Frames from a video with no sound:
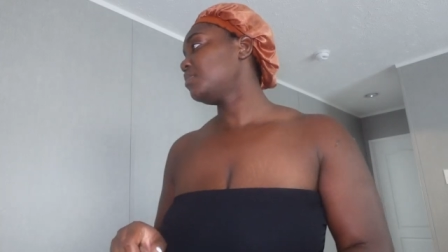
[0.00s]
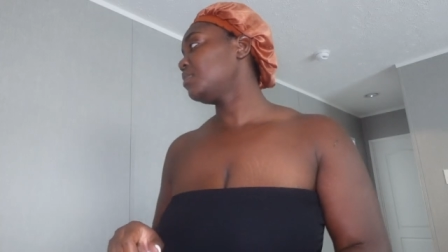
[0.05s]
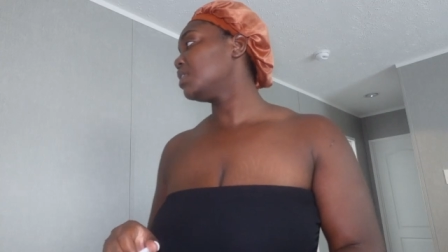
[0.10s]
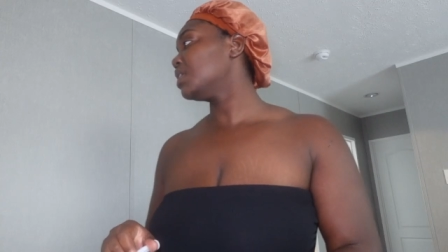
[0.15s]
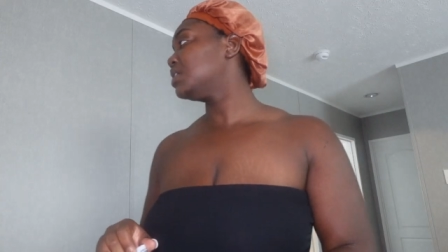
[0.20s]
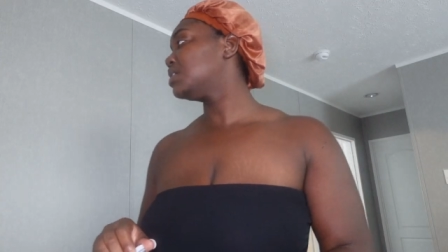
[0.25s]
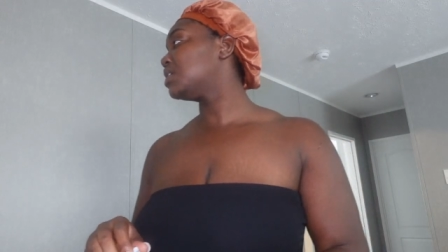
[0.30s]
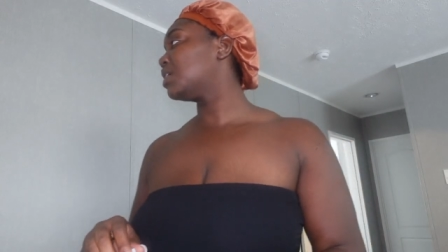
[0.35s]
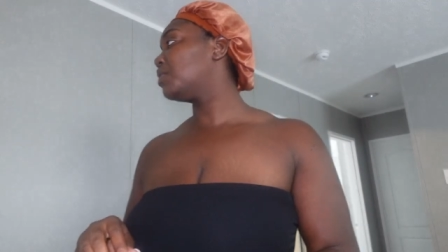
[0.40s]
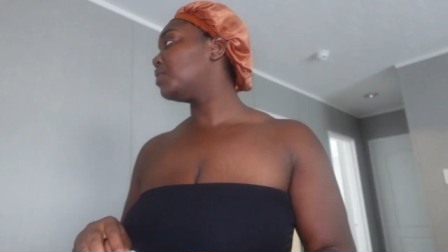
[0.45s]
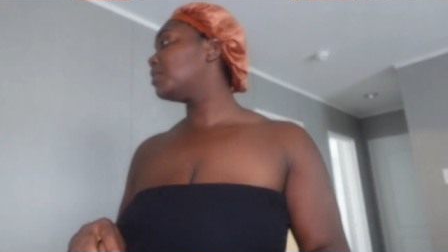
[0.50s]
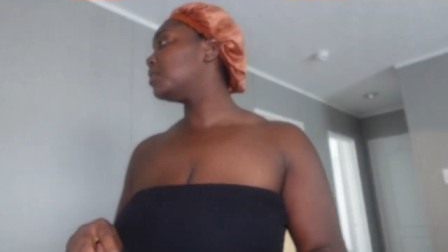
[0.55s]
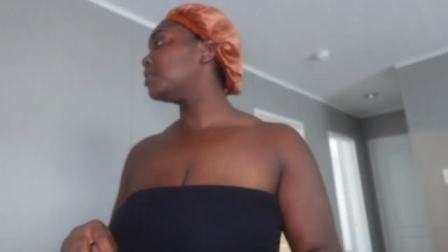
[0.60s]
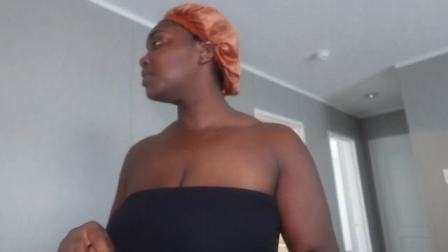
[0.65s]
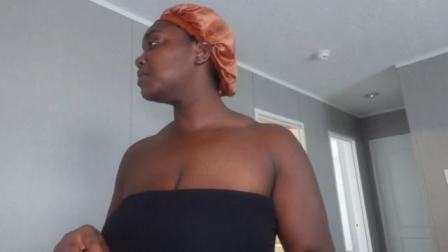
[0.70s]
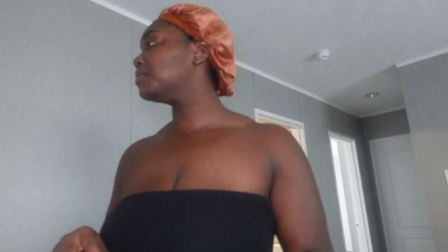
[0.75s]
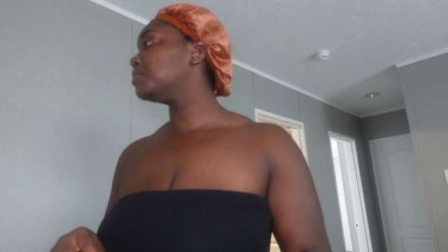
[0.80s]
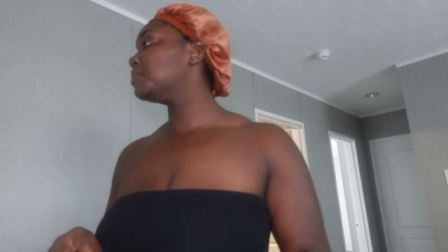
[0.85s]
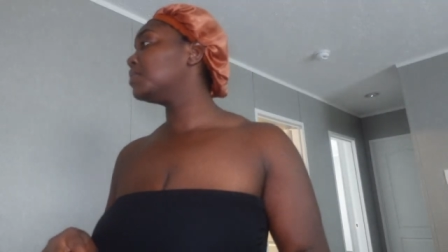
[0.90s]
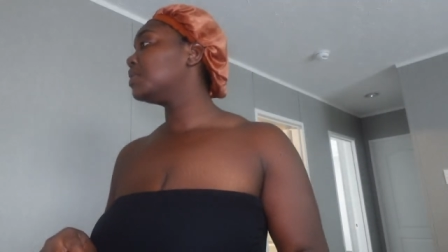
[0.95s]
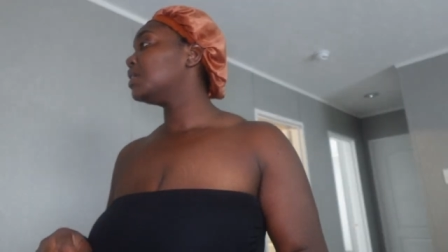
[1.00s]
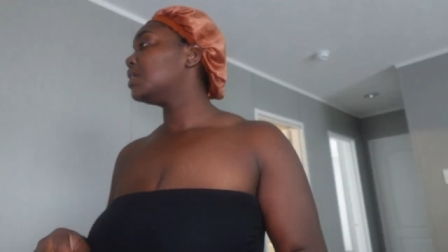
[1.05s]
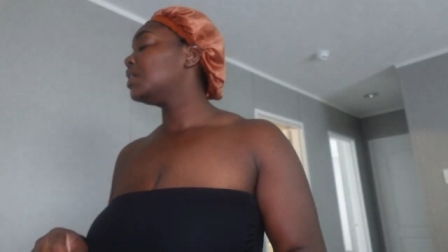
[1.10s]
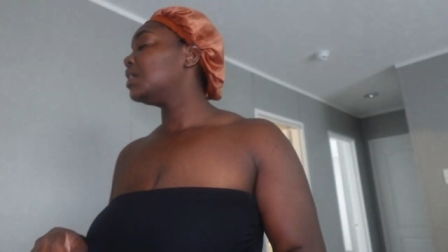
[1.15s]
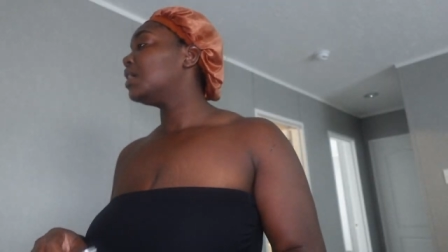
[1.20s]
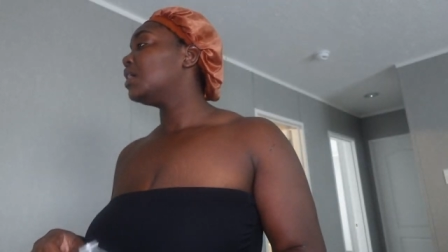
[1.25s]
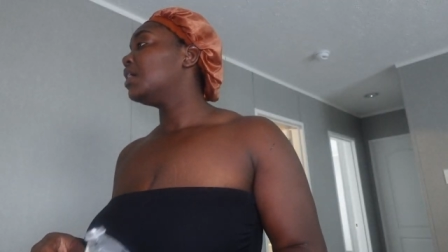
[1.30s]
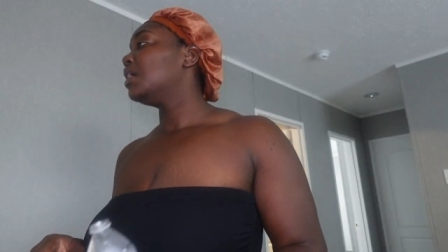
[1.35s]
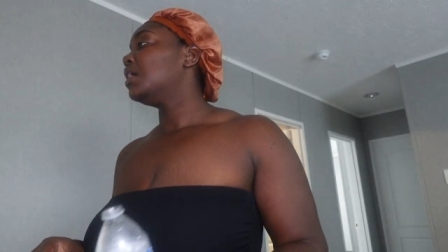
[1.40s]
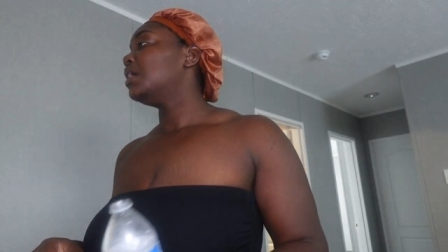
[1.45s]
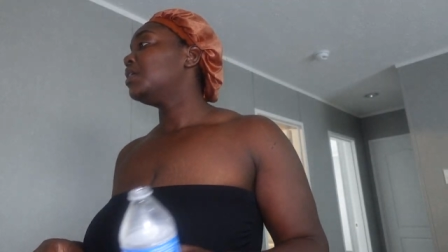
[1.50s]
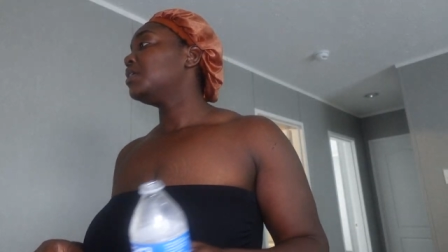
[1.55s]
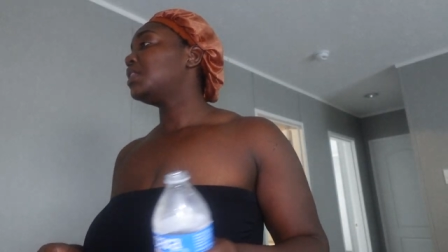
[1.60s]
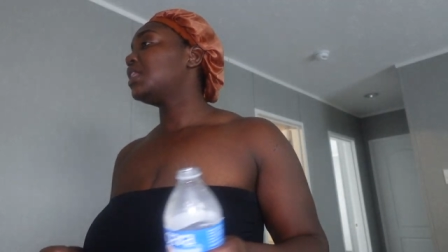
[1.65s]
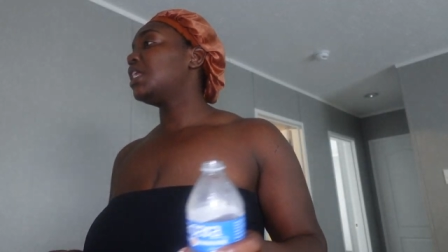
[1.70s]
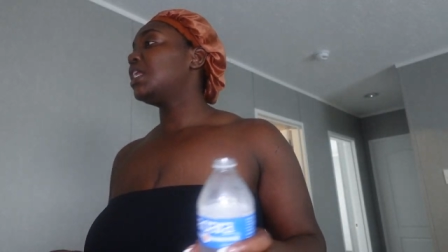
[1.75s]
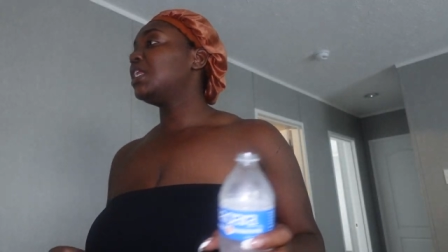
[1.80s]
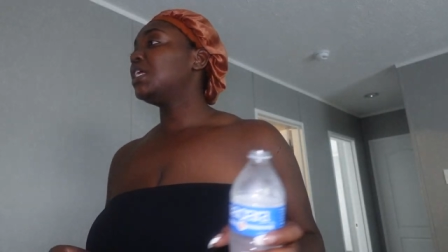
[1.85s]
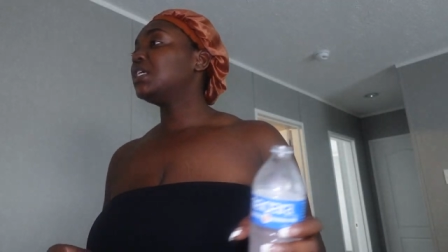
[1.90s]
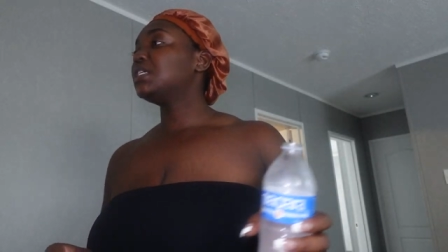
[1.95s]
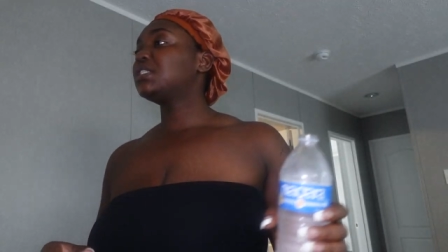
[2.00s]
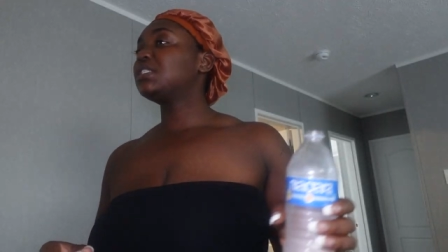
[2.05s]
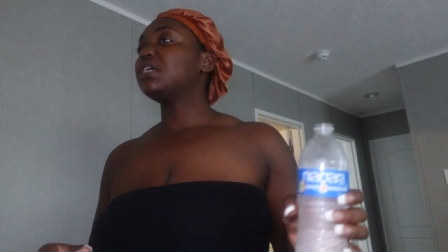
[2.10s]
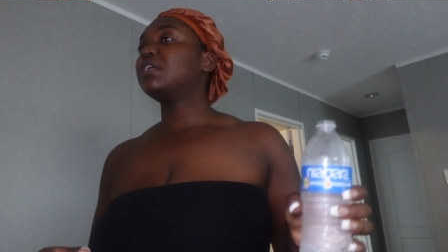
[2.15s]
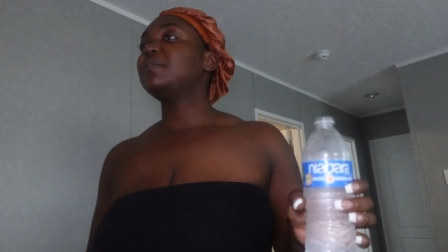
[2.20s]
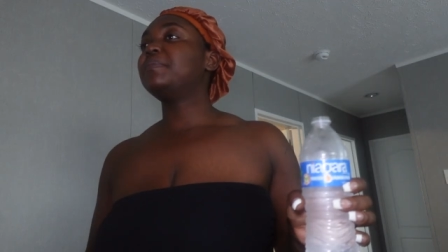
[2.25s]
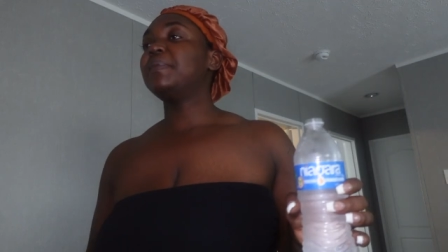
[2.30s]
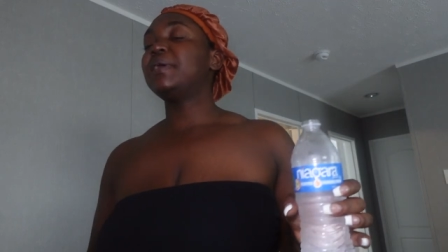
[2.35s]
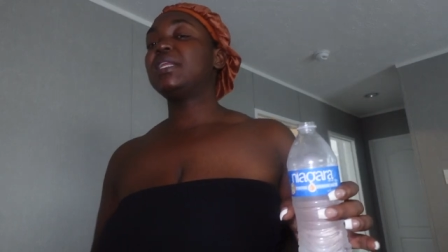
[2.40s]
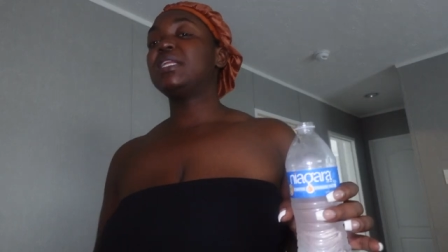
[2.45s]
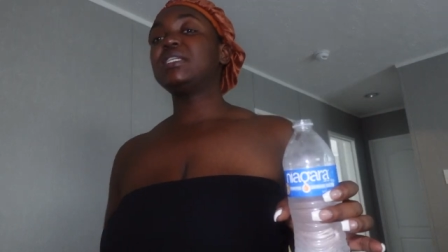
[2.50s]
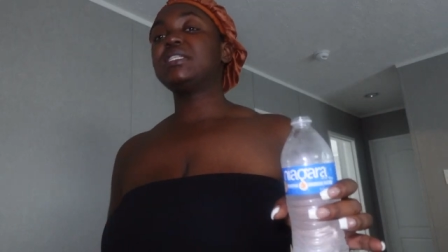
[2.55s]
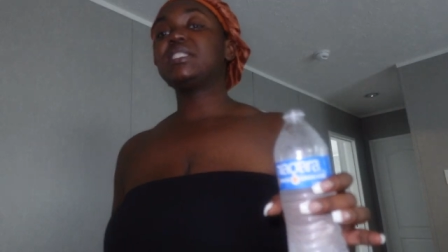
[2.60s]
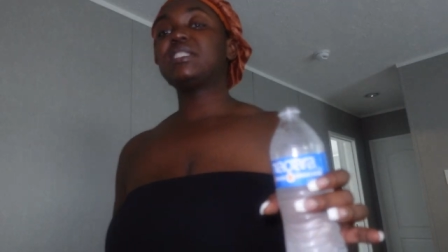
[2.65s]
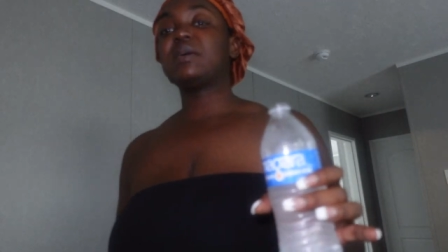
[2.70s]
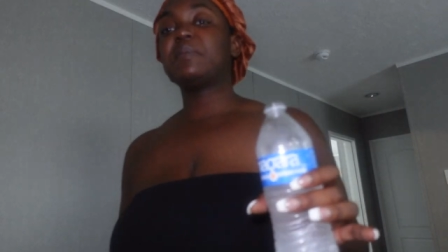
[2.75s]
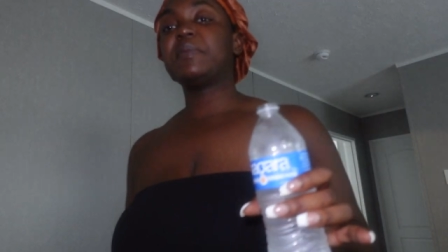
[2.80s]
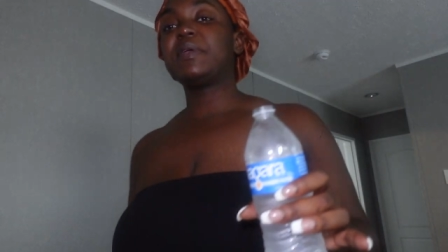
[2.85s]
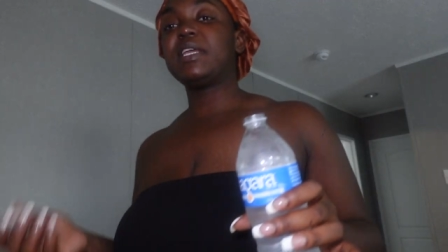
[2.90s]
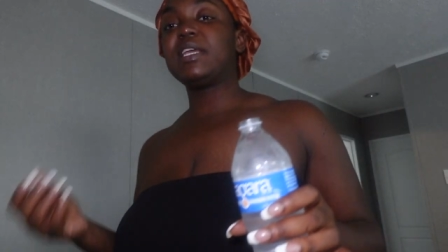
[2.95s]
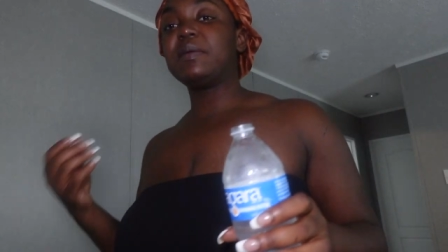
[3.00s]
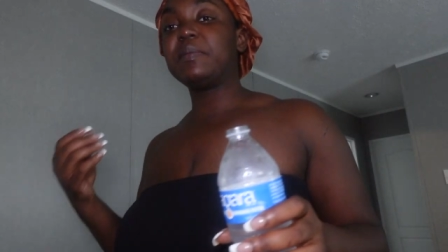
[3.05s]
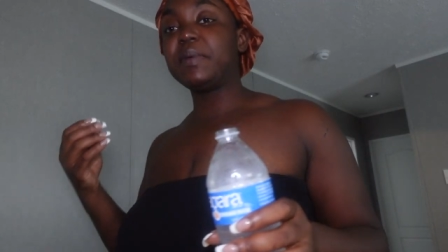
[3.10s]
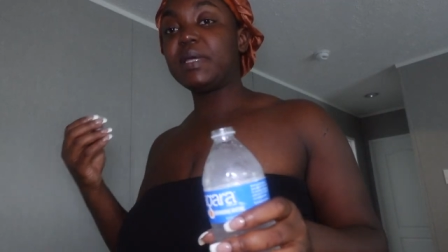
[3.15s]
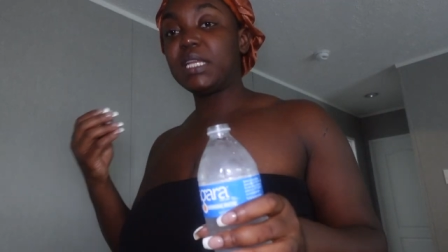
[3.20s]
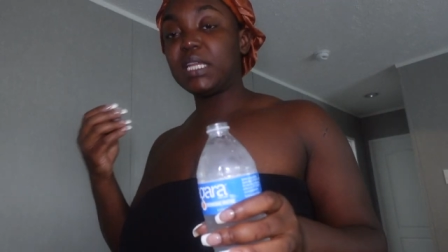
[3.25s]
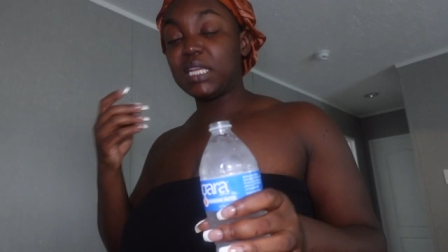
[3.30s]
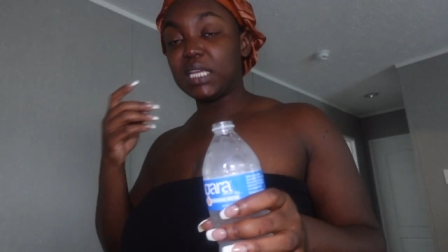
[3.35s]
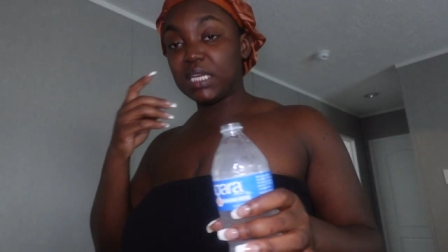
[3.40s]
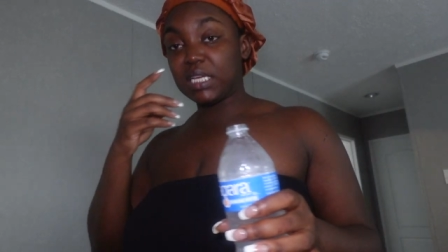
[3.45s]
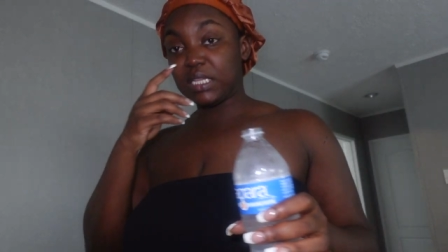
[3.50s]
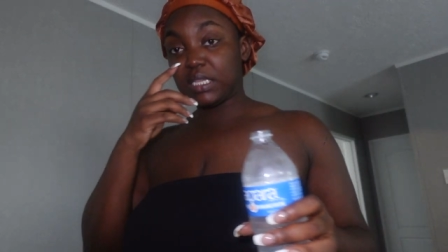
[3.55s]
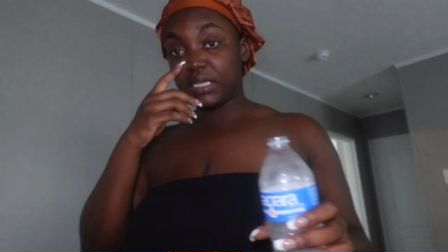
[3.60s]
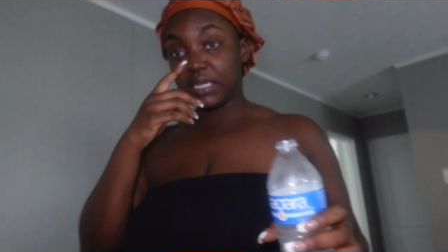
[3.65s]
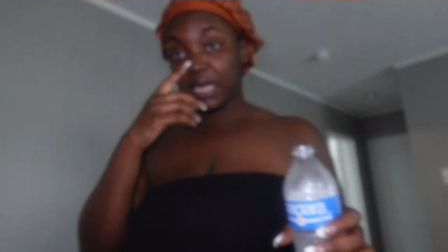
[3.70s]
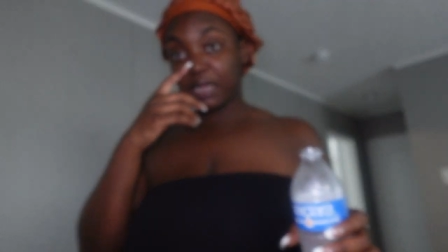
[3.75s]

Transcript: So um, the next 30 minutes, I'm gonna get me together.